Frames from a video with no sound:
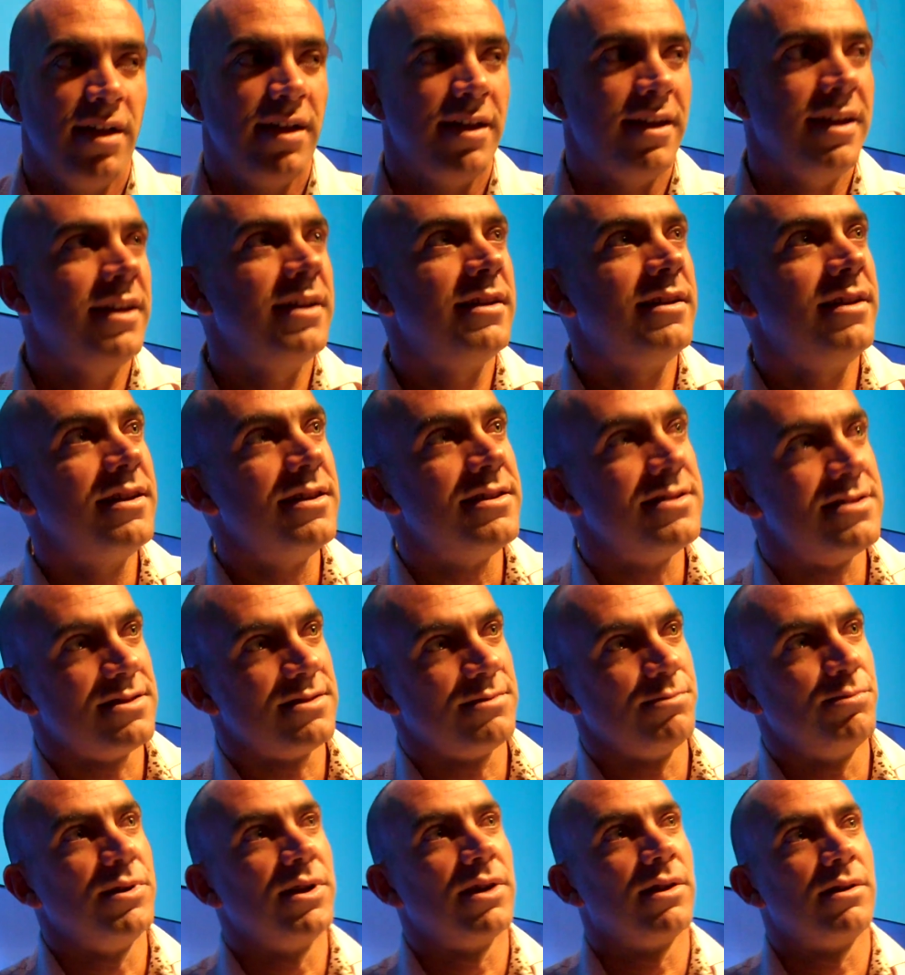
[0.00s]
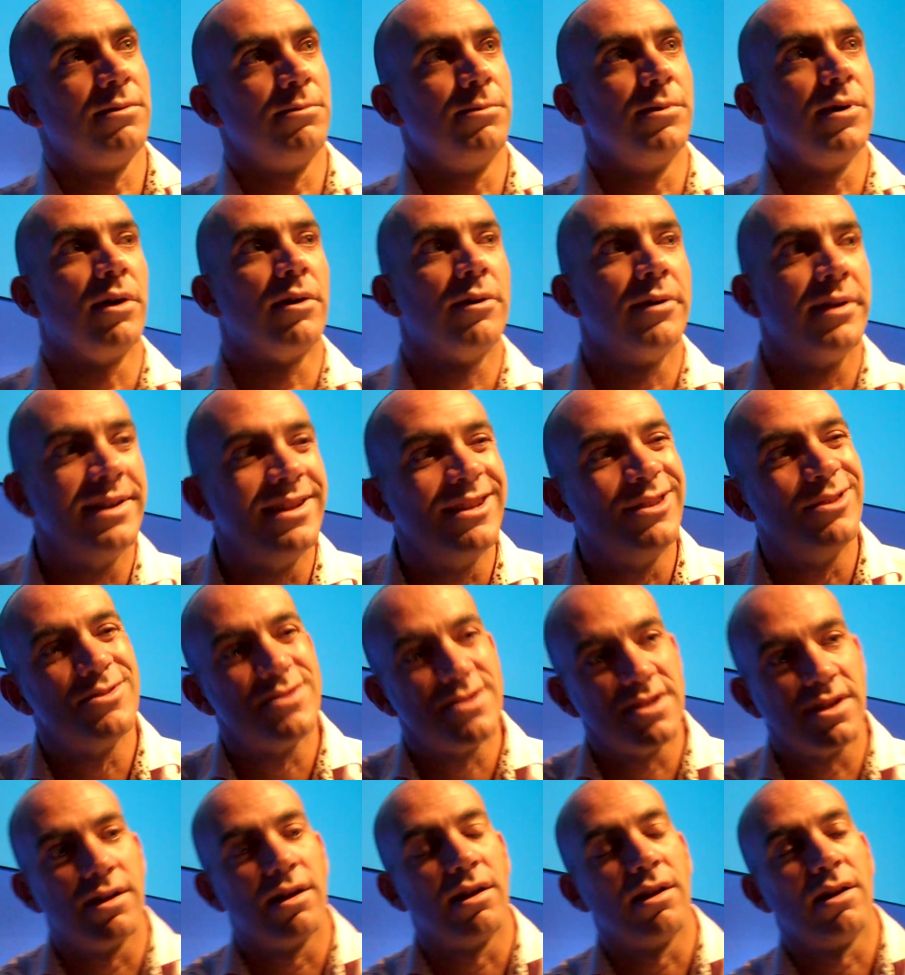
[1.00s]
It is. We're already
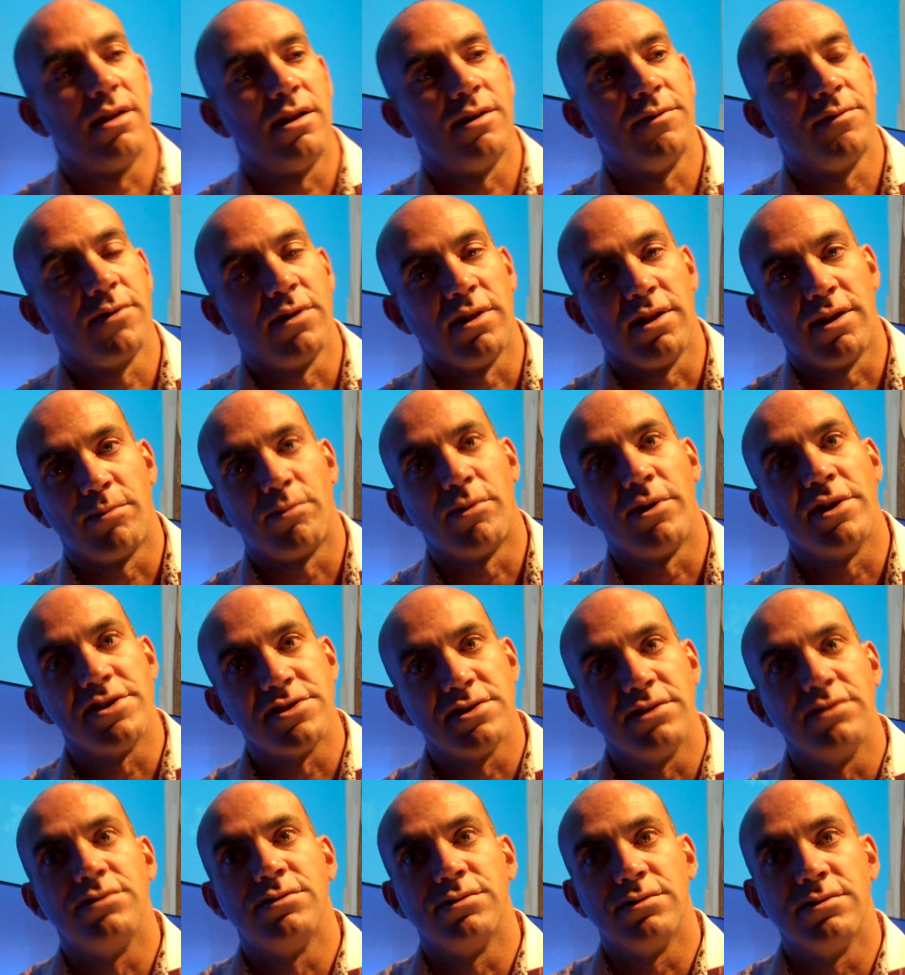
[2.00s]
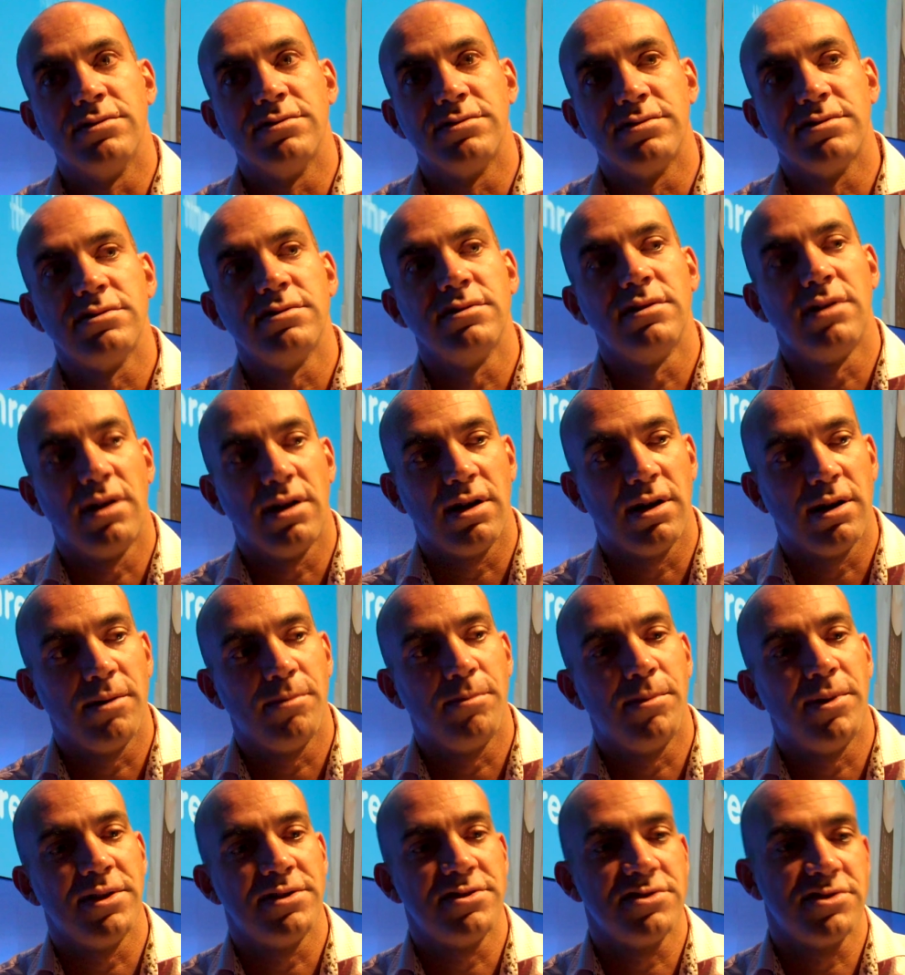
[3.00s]
using a lot of collaboration tools,
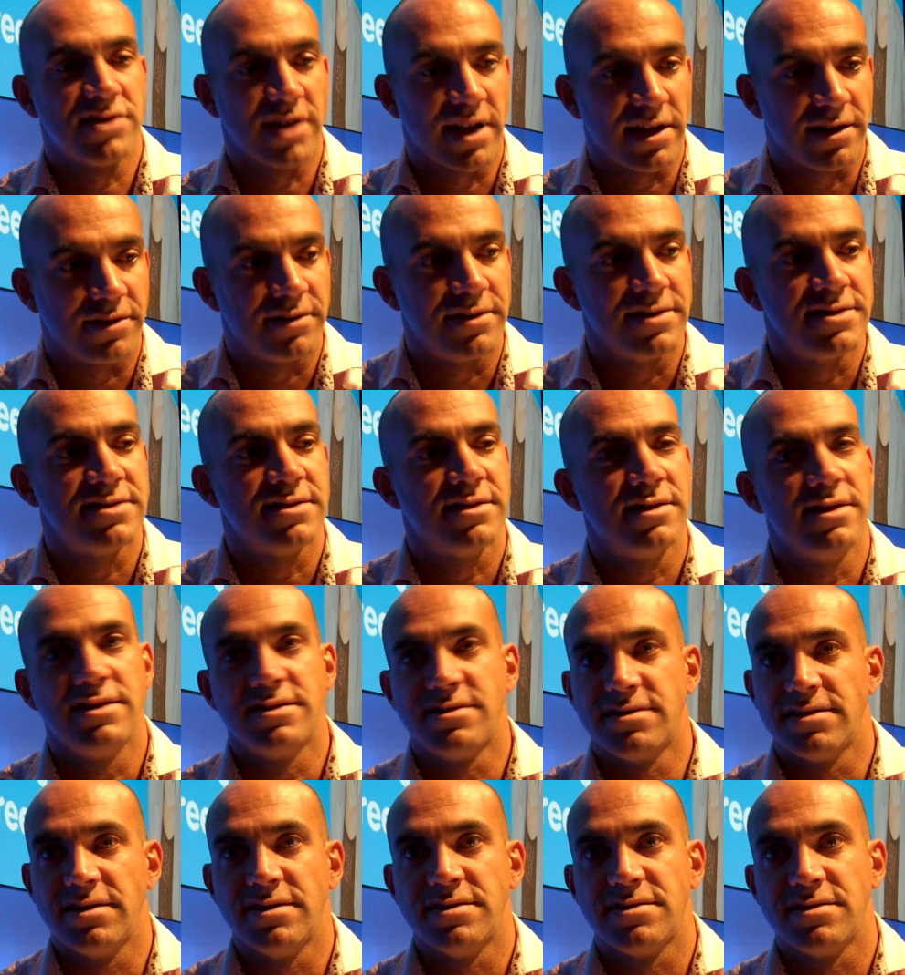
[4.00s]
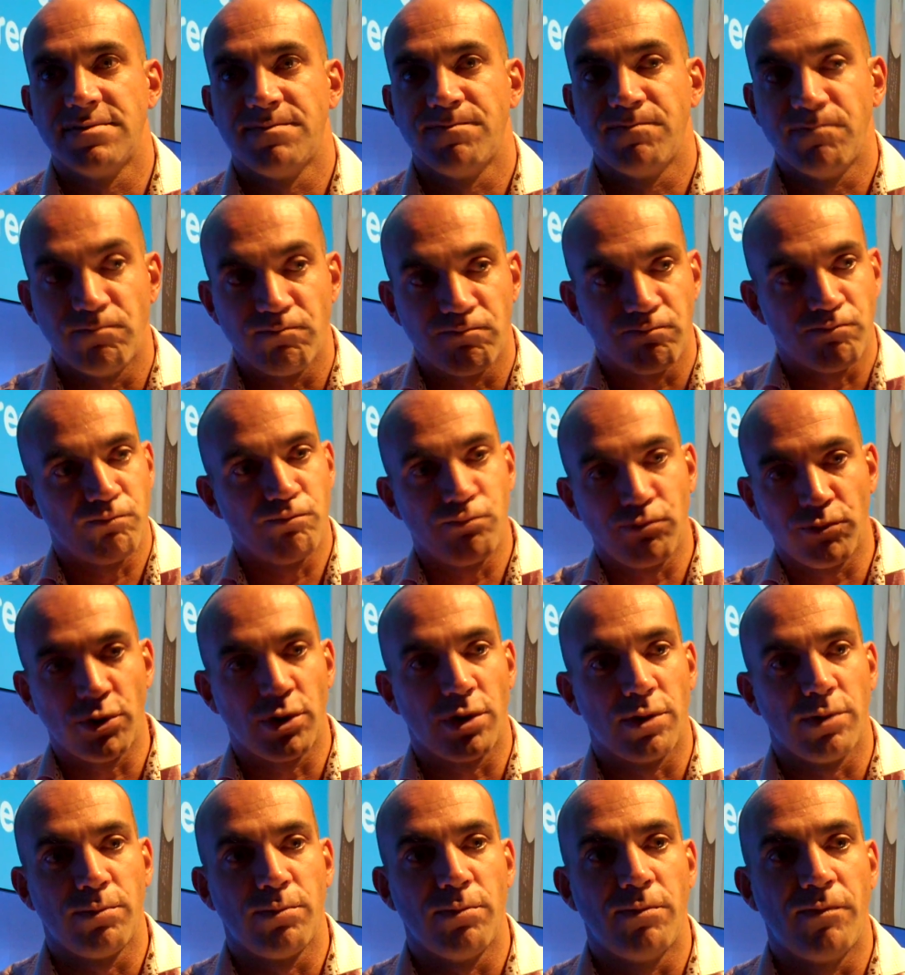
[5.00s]
but Chatter is you
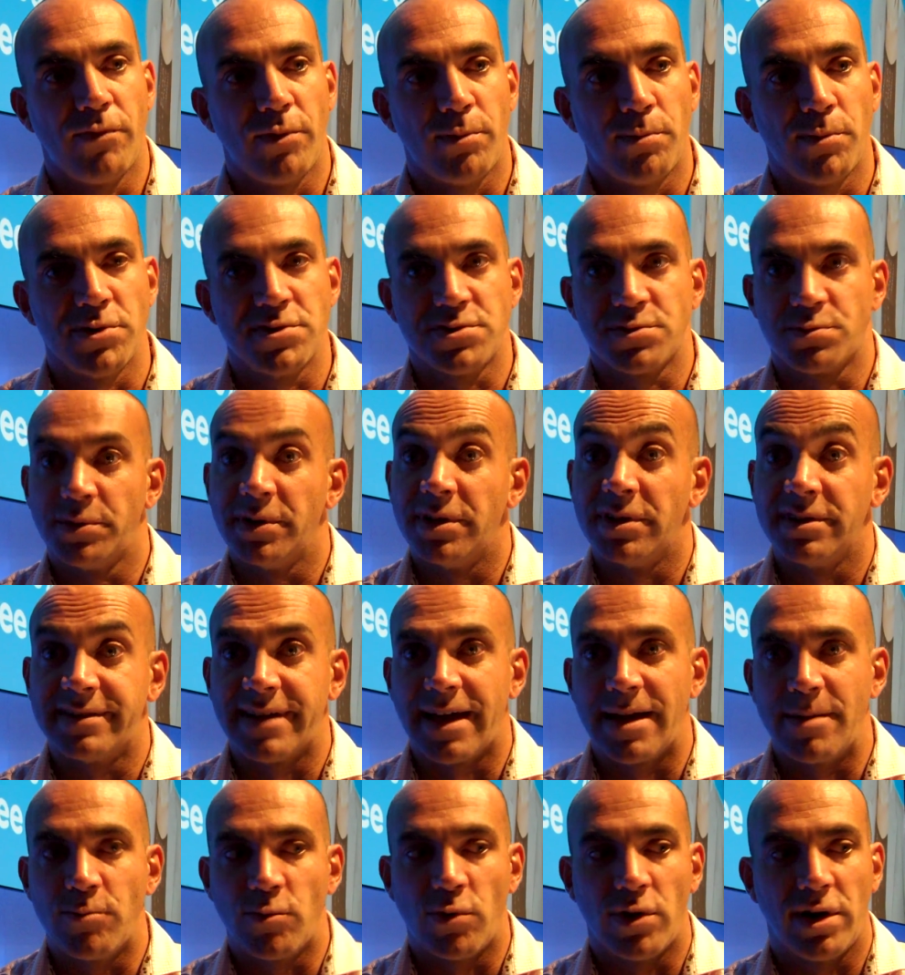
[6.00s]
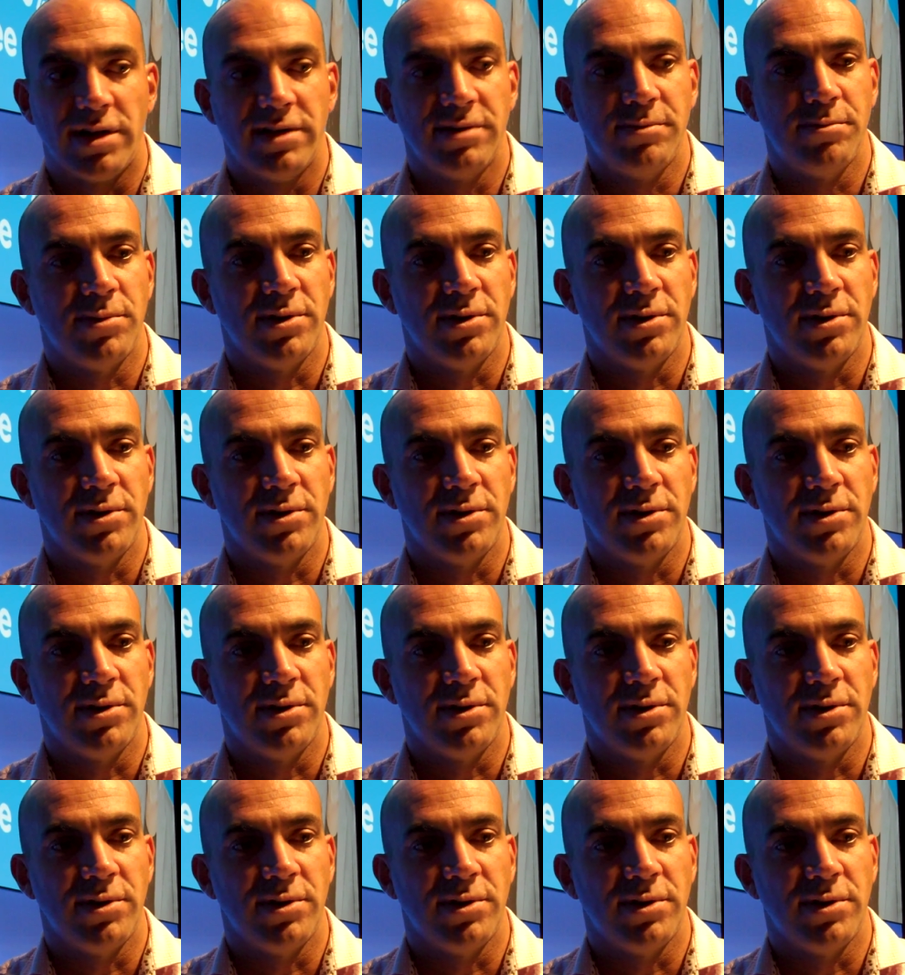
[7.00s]
know, the most real-time one.